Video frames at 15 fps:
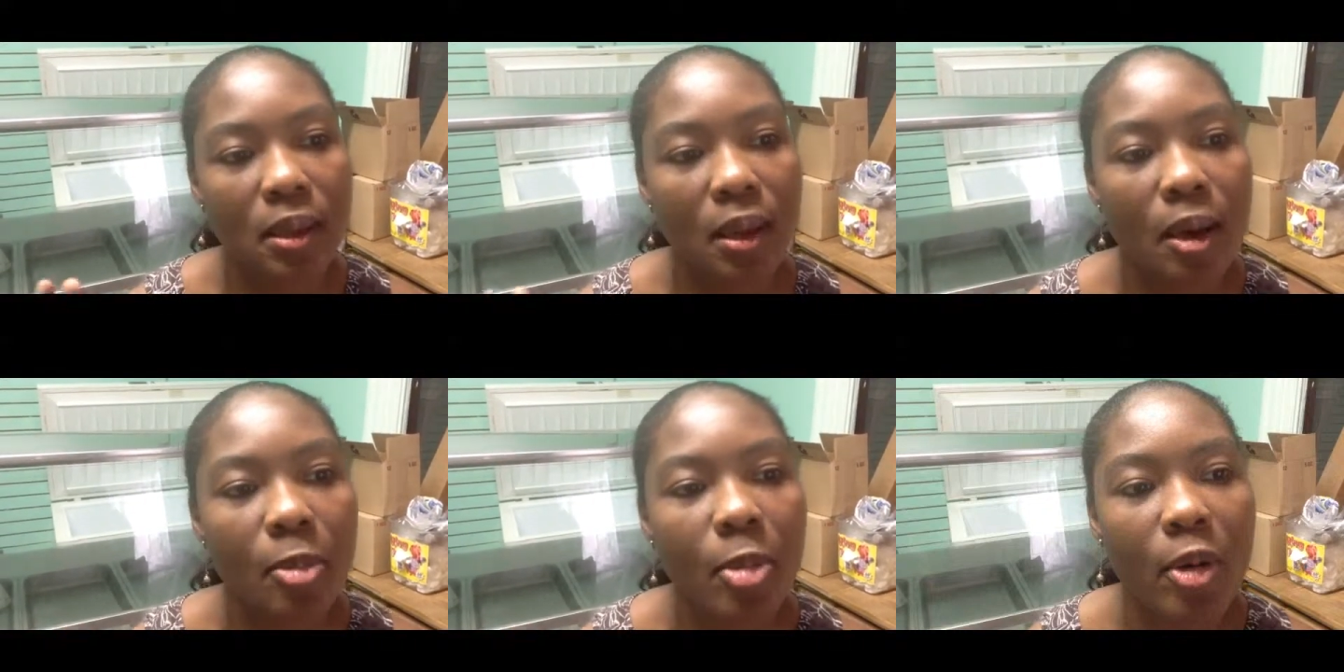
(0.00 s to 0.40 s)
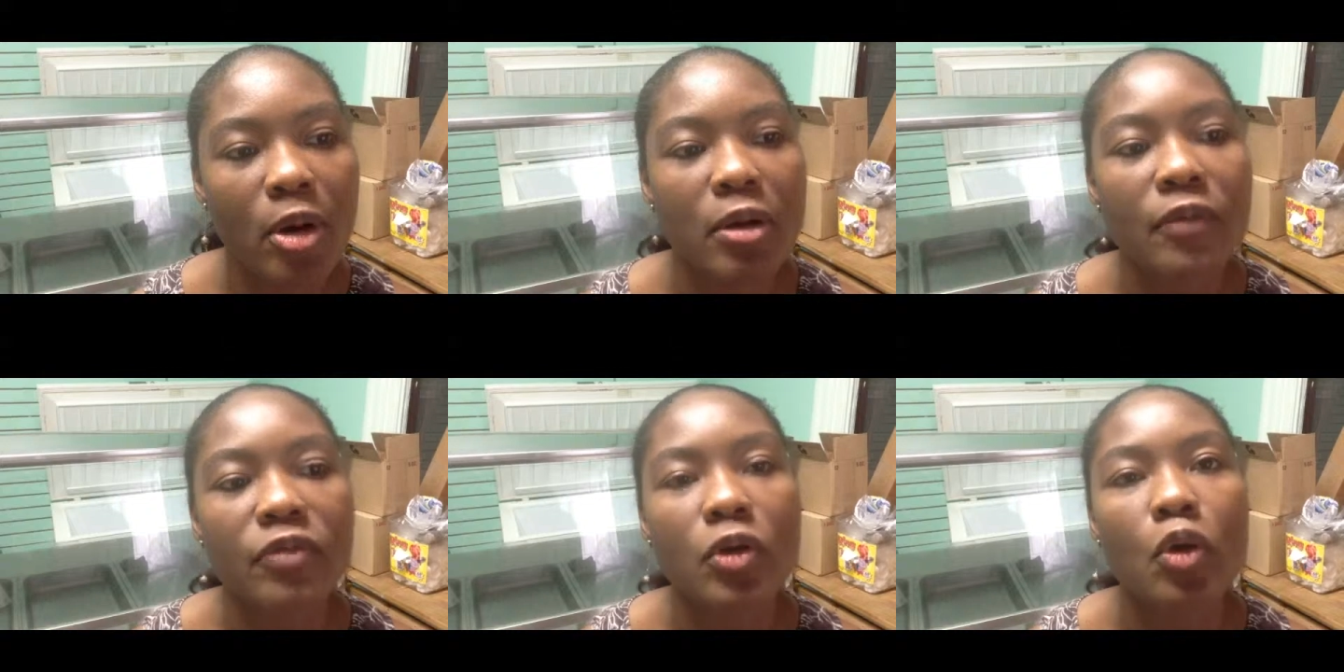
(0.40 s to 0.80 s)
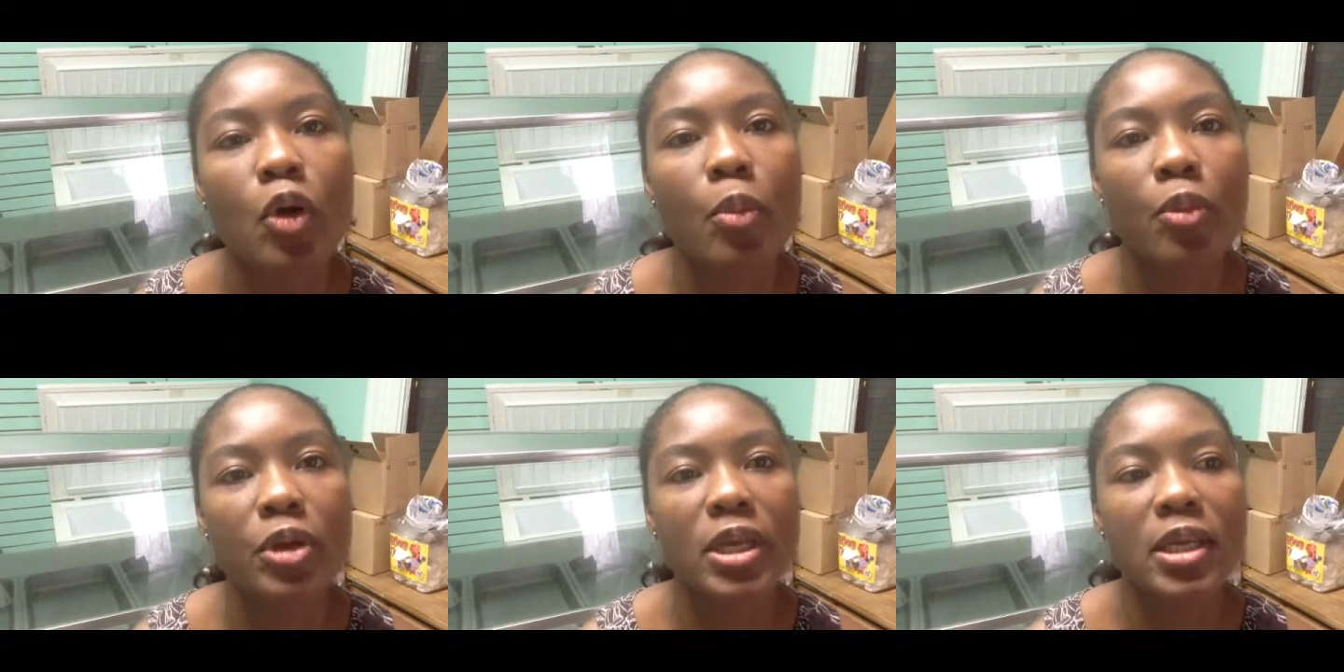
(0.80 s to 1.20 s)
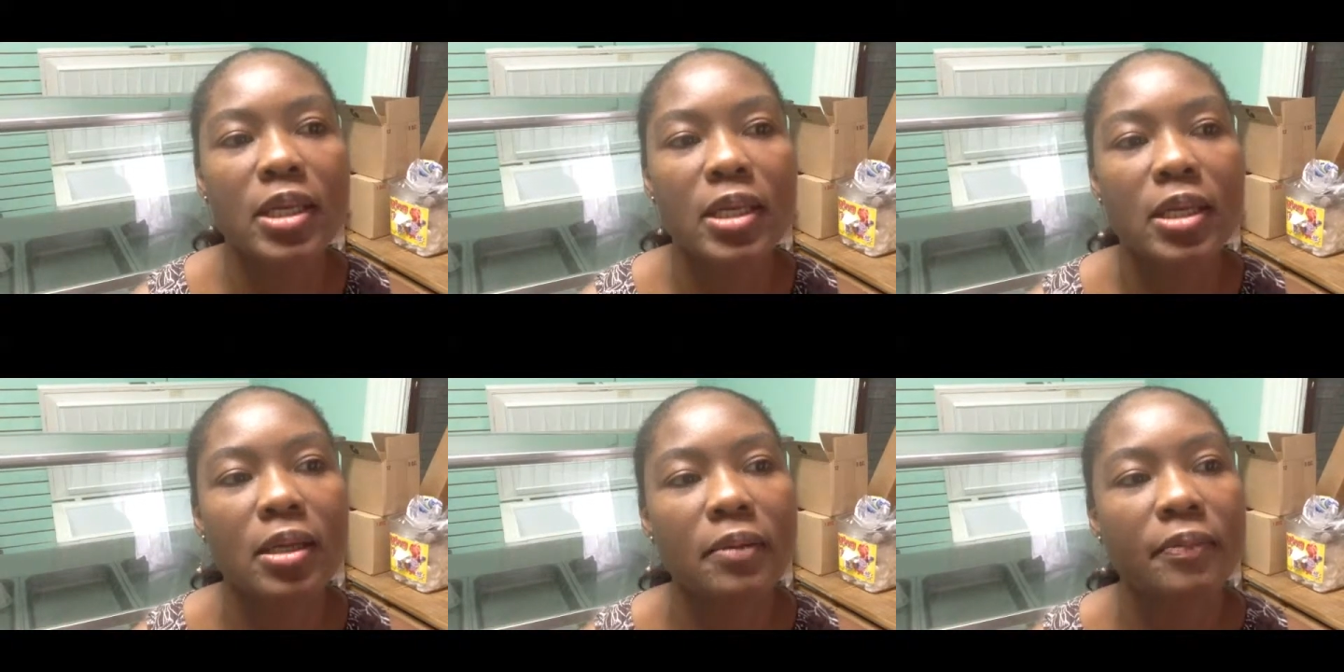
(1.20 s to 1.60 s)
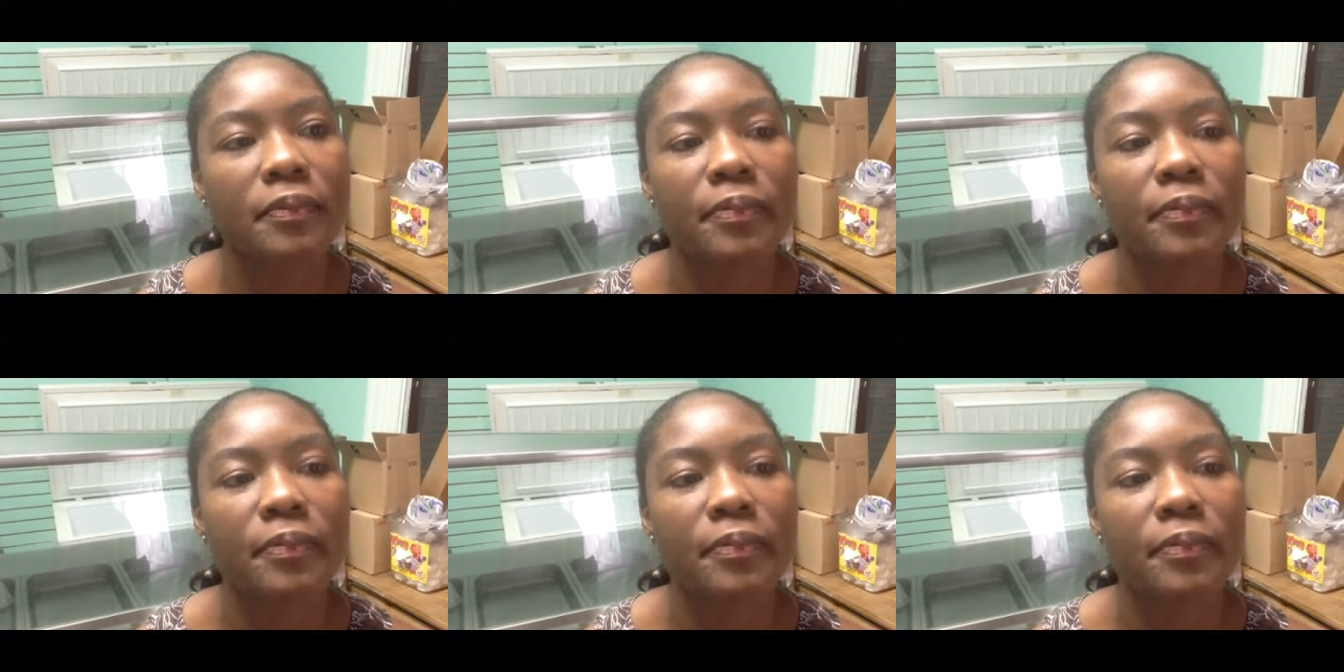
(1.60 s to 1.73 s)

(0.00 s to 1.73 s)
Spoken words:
a part of the community,